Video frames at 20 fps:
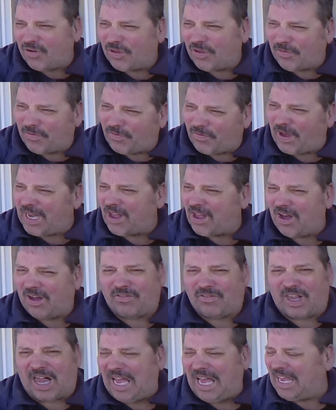or they're fighting
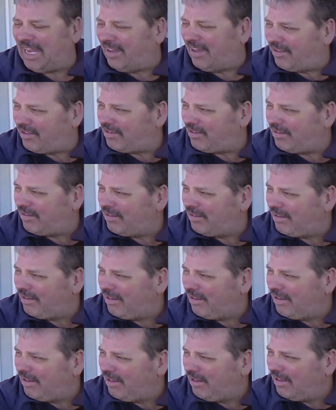off lions.
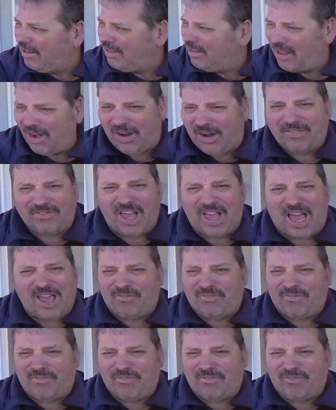They don't have time